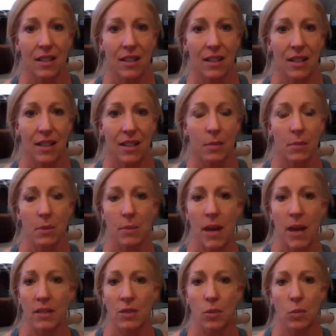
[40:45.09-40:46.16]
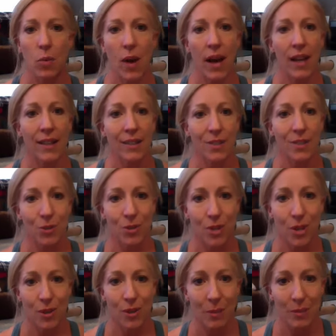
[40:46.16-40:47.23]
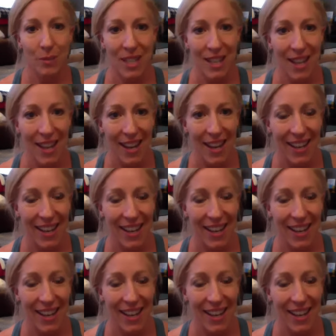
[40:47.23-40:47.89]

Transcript: Coming back to, why did you show up tonight?